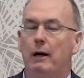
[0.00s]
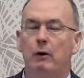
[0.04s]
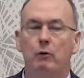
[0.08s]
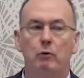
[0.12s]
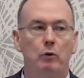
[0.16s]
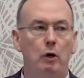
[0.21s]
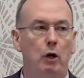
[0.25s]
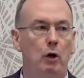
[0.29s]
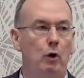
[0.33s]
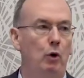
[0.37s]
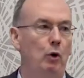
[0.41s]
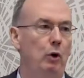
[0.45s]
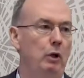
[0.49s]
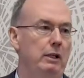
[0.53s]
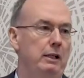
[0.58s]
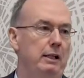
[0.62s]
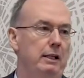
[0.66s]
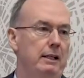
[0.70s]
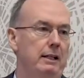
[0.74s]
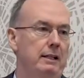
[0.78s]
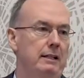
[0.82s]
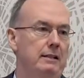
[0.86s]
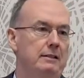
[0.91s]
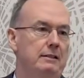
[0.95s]
our role
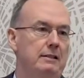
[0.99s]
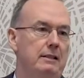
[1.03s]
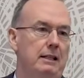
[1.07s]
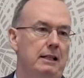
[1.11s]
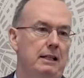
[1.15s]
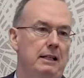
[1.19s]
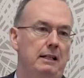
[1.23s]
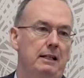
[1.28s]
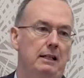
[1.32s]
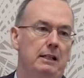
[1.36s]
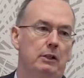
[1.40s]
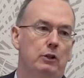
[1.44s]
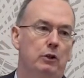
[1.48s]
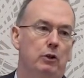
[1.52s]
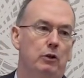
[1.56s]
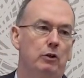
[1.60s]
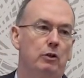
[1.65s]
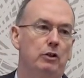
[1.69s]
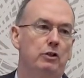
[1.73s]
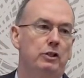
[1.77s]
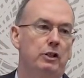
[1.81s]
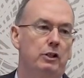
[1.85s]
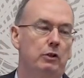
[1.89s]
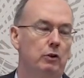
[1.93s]
is in
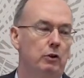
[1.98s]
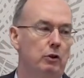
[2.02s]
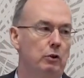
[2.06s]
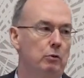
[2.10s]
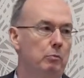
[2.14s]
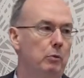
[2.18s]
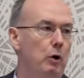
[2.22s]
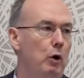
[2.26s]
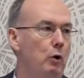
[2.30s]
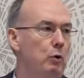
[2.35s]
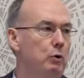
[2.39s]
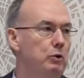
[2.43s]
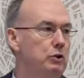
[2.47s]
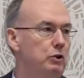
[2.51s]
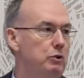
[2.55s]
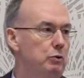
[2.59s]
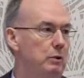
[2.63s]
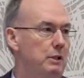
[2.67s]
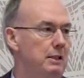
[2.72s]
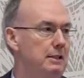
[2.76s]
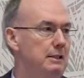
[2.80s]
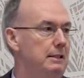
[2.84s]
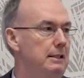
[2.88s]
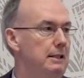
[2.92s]
encouraging other modes
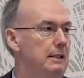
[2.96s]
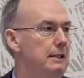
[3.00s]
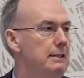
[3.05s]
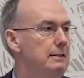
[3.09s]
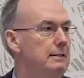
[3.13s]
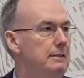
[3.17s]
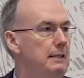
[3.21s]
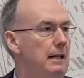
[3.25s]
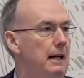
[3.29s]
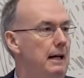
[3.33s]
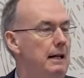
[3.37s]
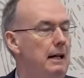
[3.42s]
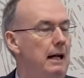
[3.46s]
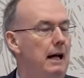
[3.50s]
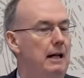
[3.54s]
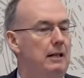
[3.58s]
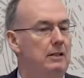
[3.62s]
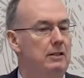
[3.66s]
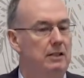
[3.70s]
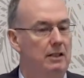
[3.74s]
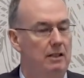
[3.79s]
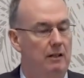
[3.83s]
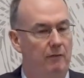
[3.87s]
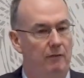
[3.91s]
to exist
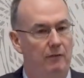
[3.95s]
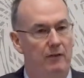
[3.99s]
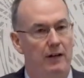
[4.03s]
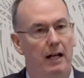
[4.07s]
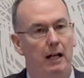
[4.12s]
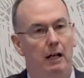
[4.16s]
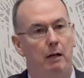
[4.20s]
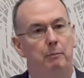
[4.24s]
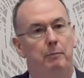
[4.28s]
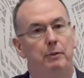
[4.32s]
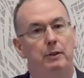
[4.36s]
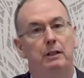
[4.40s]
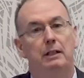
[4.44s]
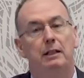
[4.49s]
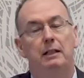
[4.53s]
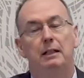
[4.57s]
and to develop,